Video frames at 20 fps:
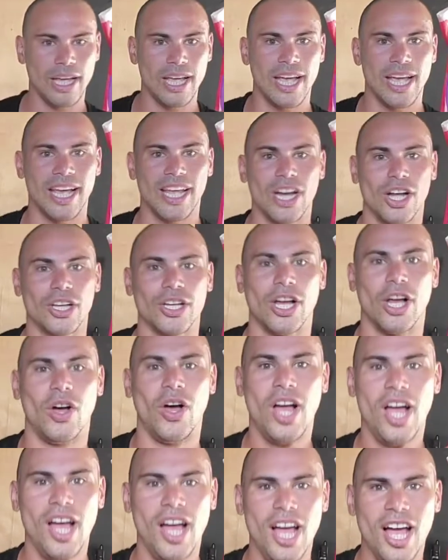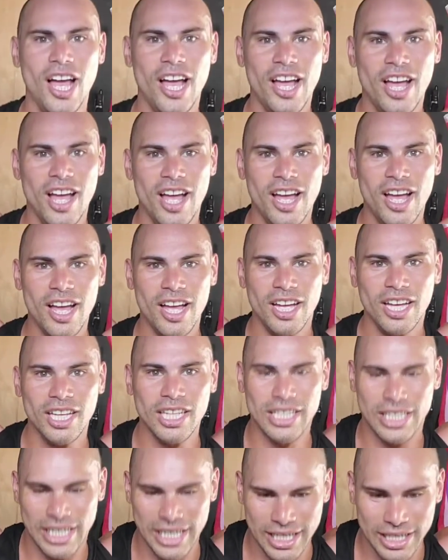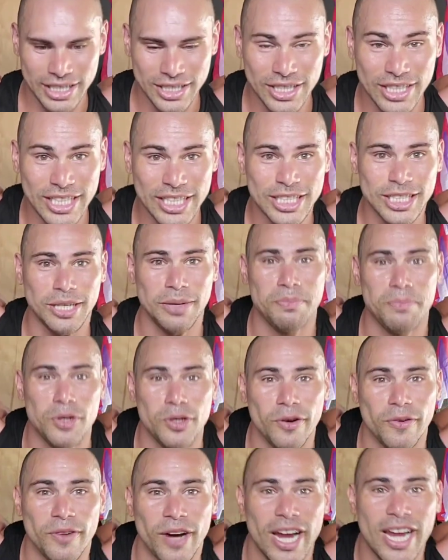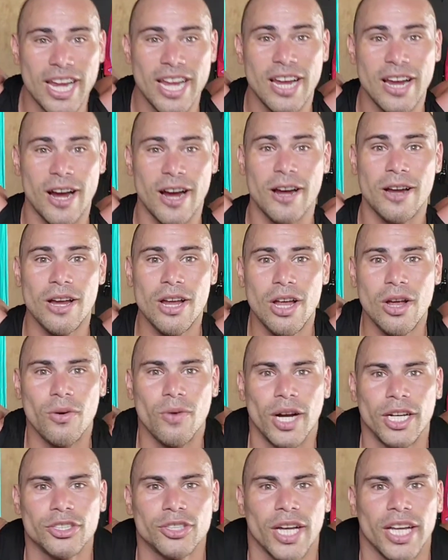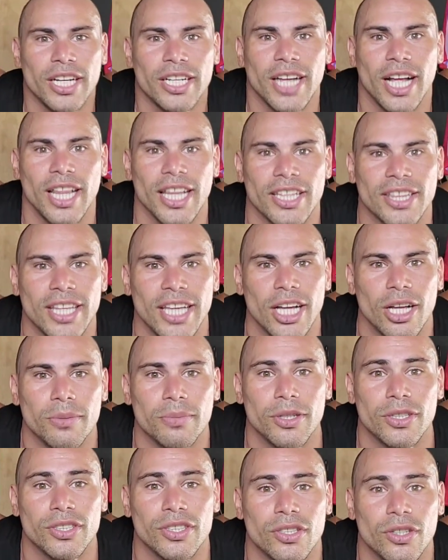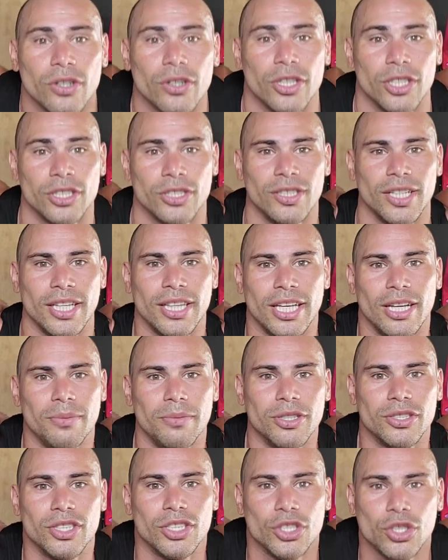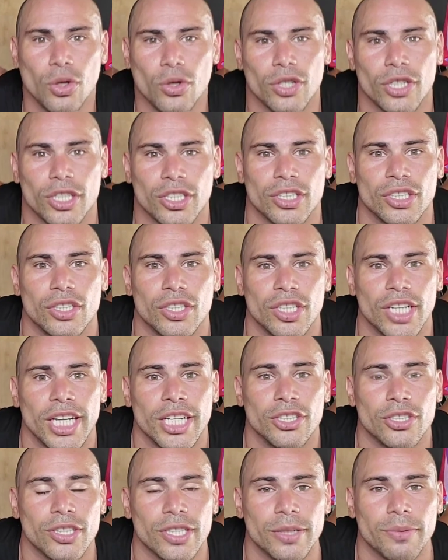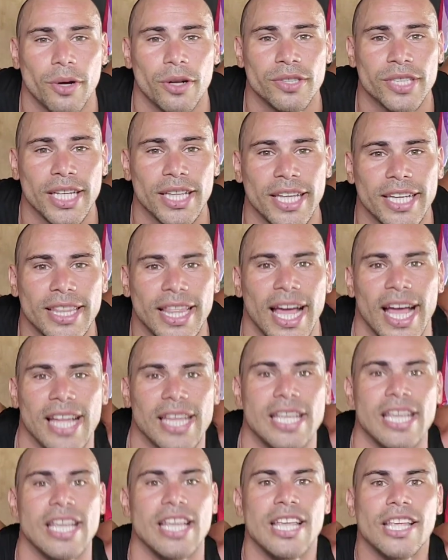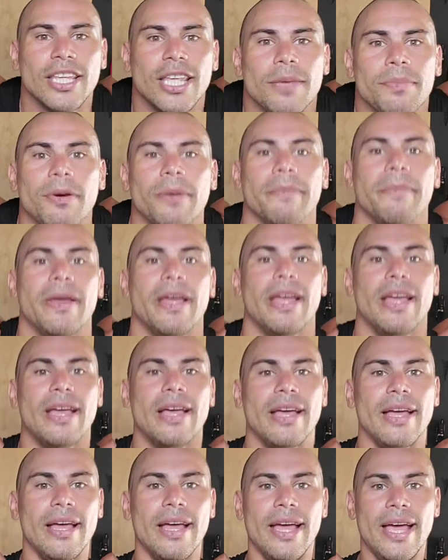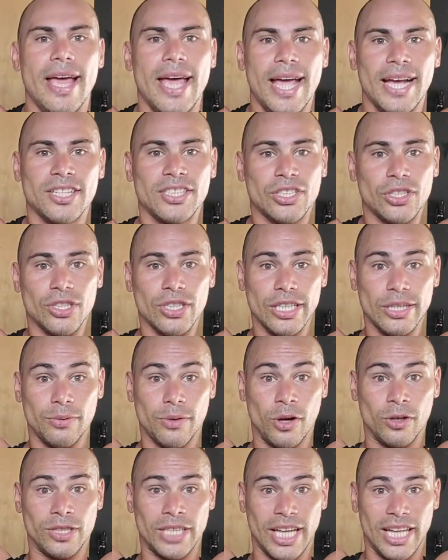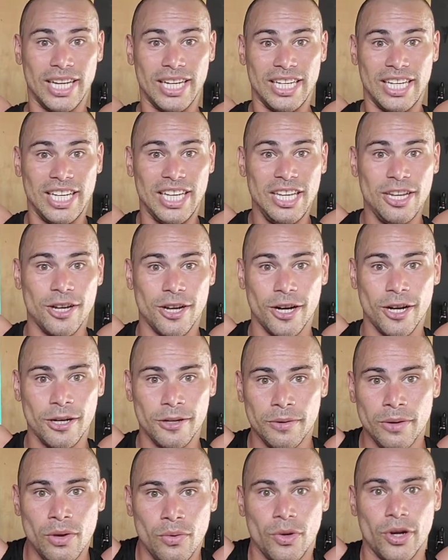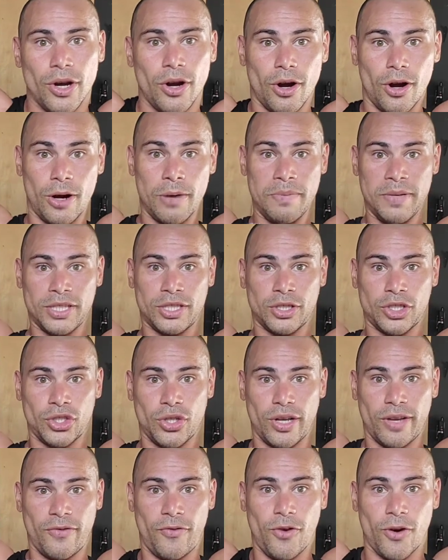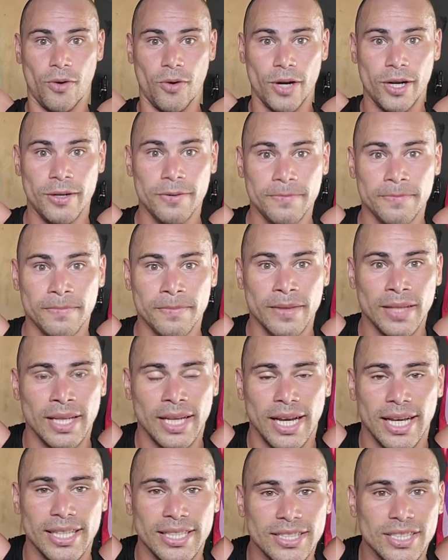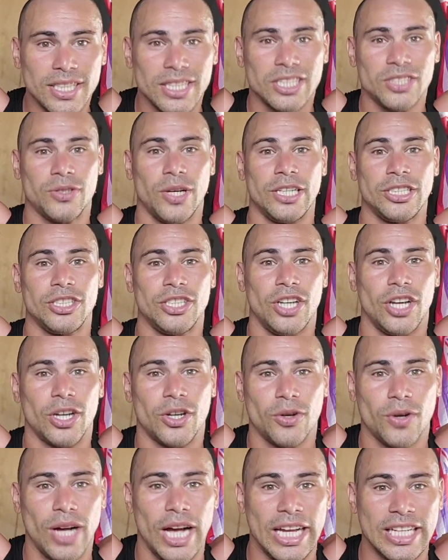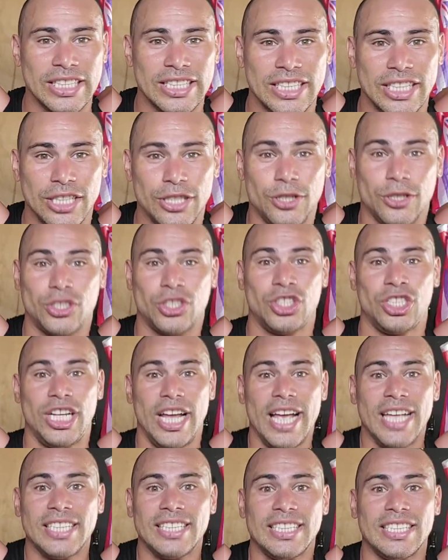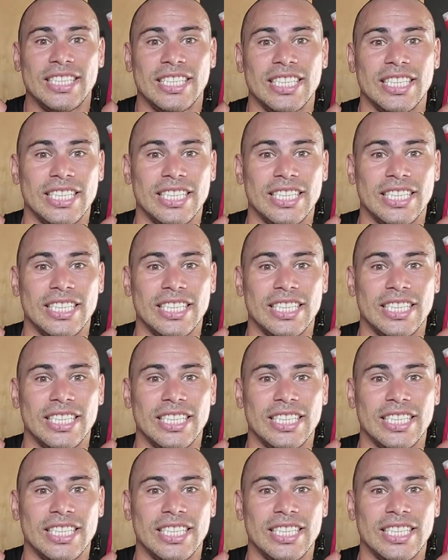and I'll go into this move right here, where I try to not let the elbows, the shoulders internally rotate like that. Keep them externally rotated here, where your armpits are showing forward. And this is going to stretch across your chest.